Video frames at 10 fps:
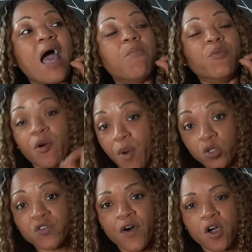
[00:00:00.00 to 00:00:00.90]
the
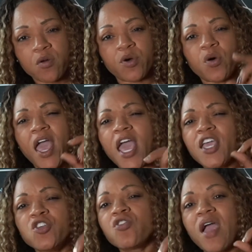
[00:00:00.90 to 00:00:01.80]
most vulnerable
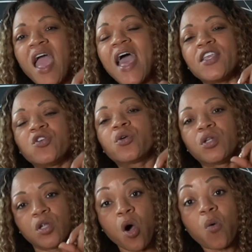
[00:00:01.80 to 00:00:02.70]
and you're at your
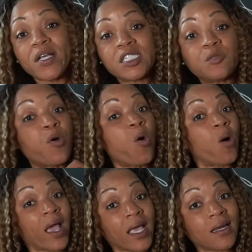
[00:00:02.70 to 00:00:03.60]
lowest
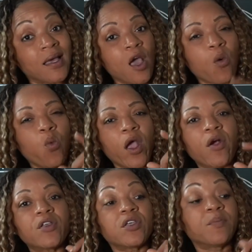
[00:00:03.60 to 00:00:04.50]
point
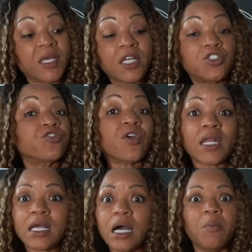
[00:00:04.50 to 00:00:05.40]
where, because you're trying to
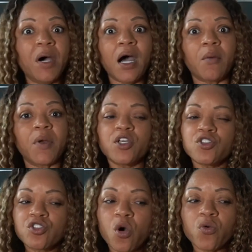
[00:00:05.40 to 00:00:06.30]
come up.
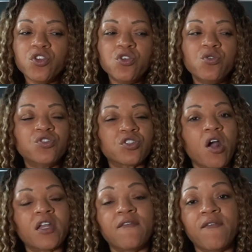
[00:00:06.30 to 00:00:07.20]
So you
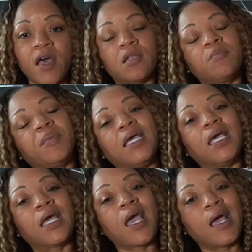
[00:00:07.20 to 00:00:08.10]
start
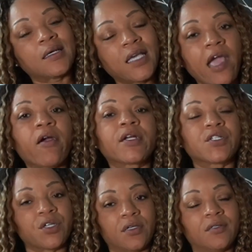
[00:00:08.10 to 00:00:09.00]
developing
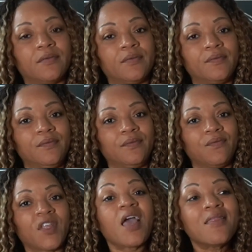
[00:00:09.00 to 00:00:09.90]
character.
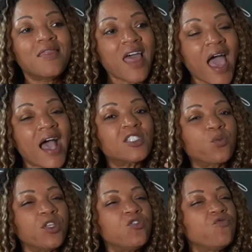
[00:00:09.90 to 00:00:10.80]
That's
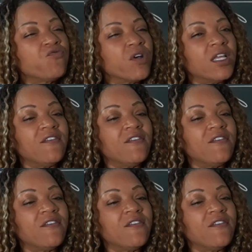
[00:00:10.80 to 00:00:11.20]
when you really